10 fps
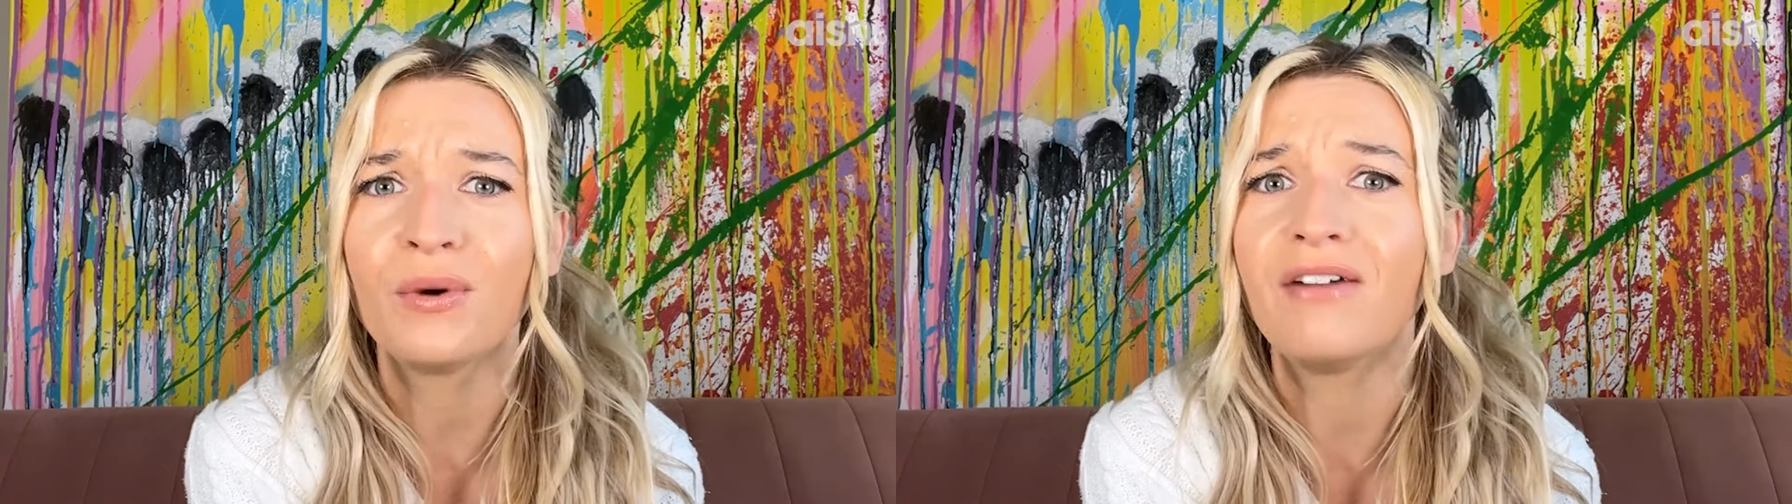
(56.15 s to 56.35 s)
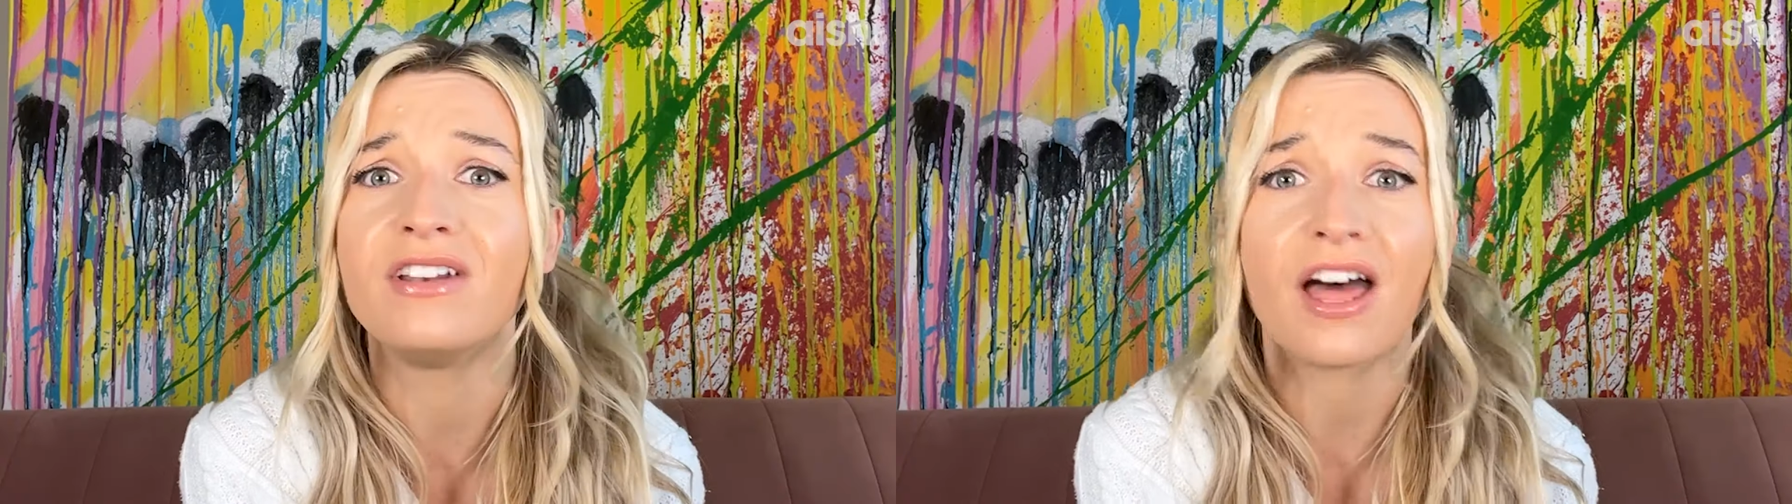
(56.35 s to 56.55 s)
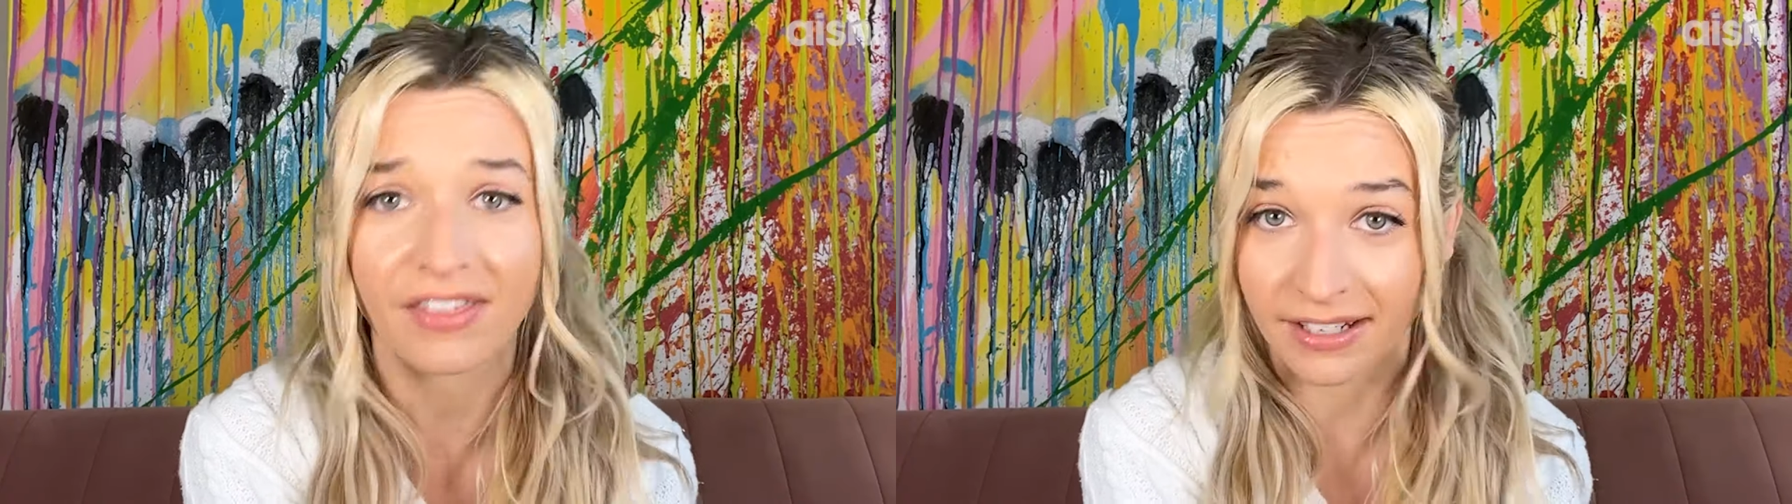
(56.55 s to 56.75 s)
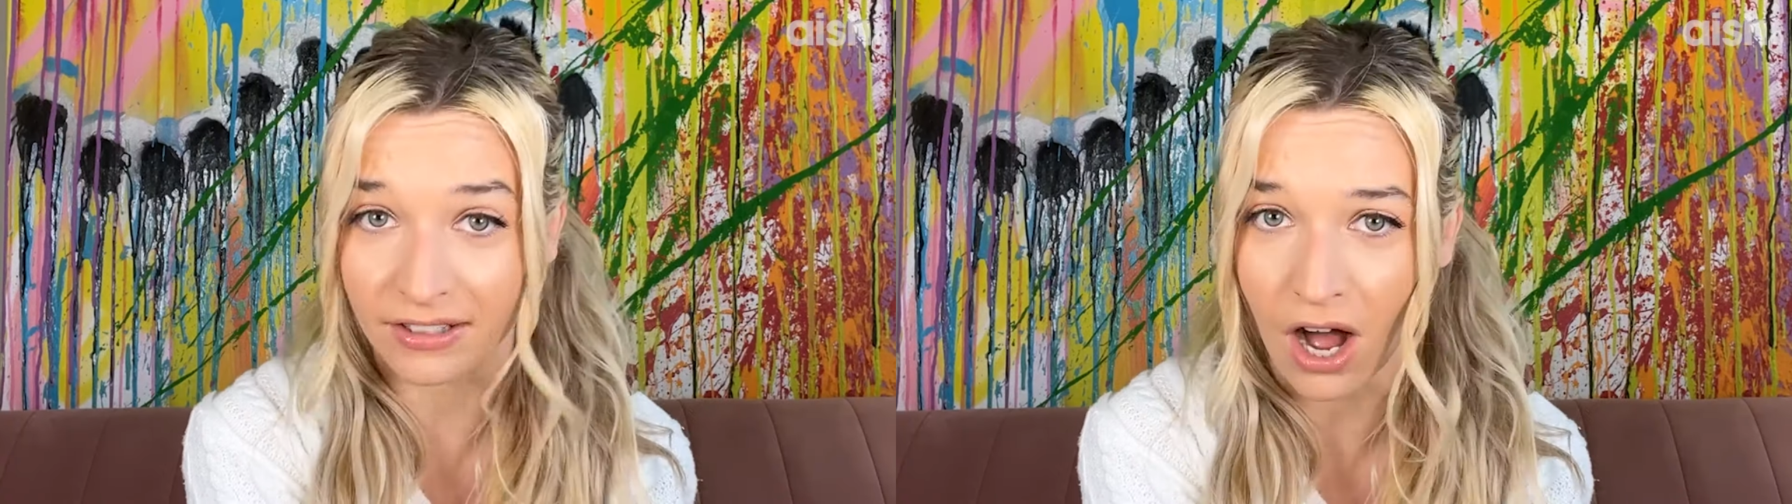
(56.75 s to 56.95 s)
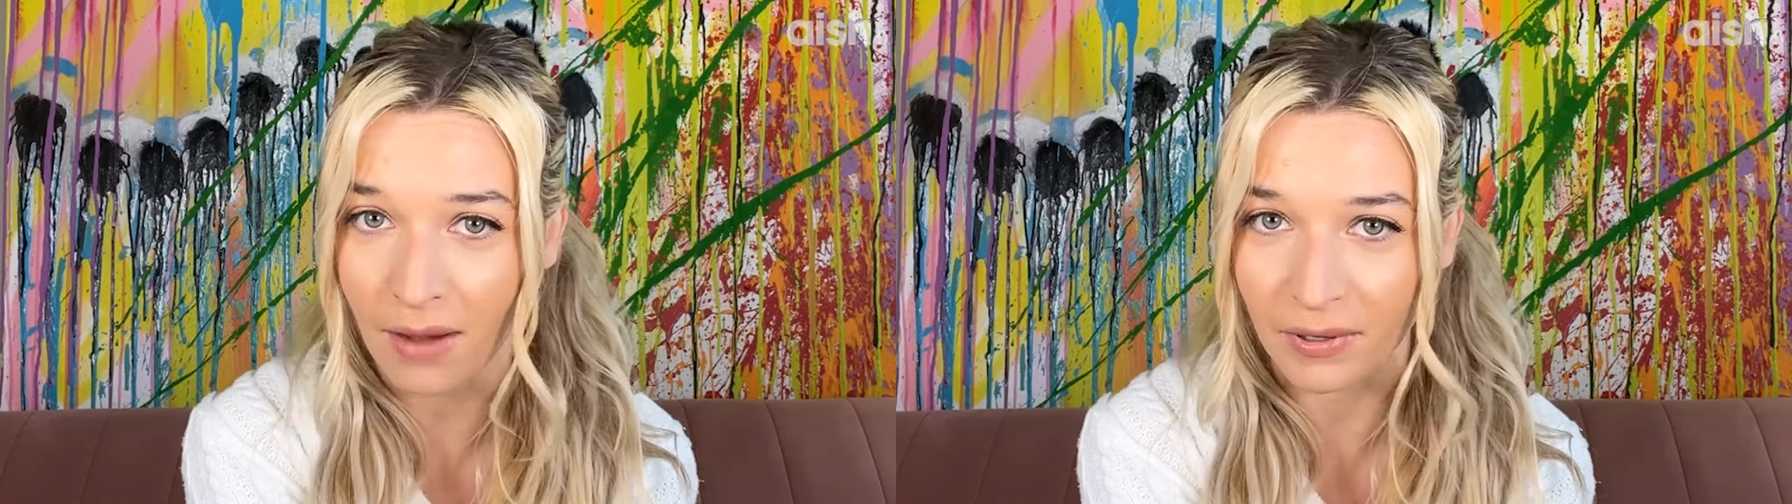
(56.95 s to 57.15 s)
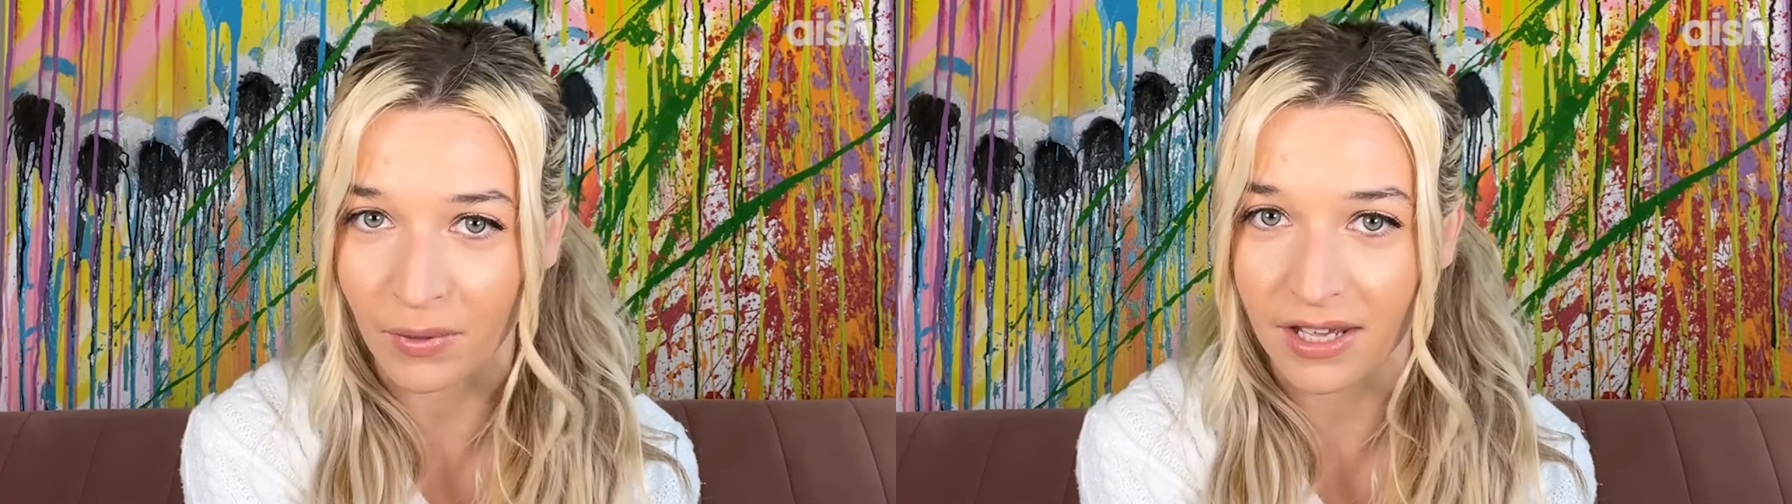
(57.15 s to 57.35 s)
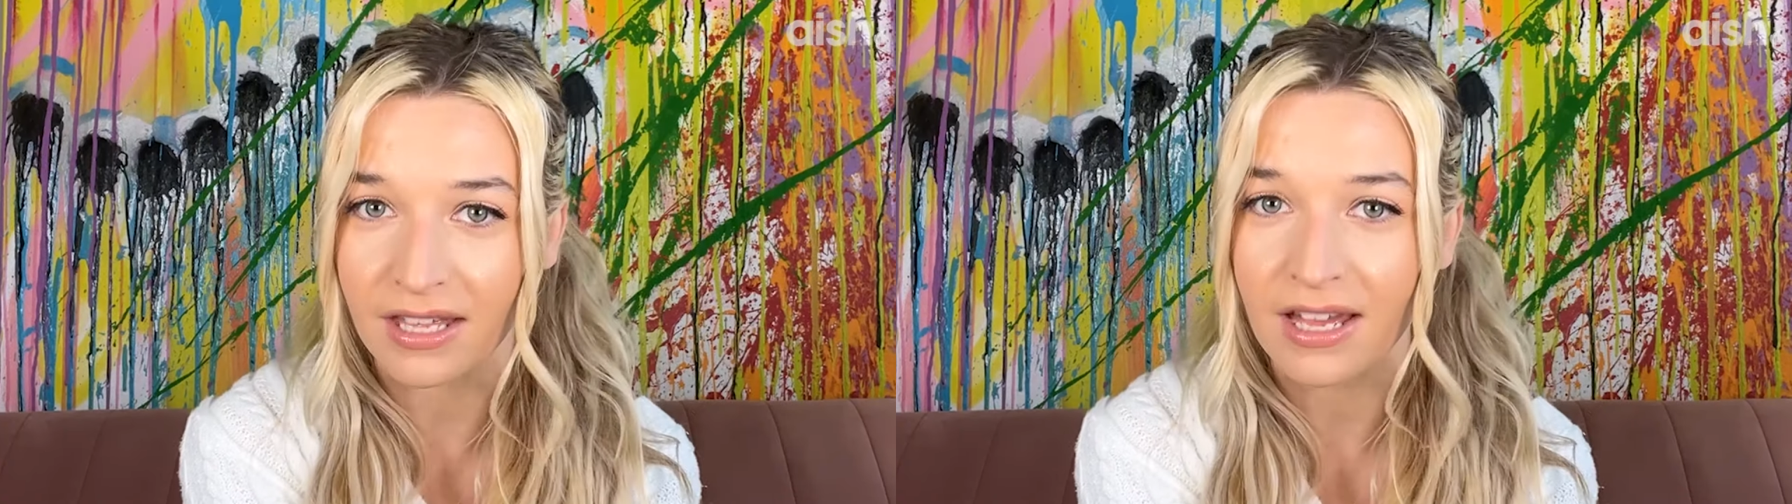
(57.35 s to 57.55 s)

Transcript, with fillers: have nothing in common with,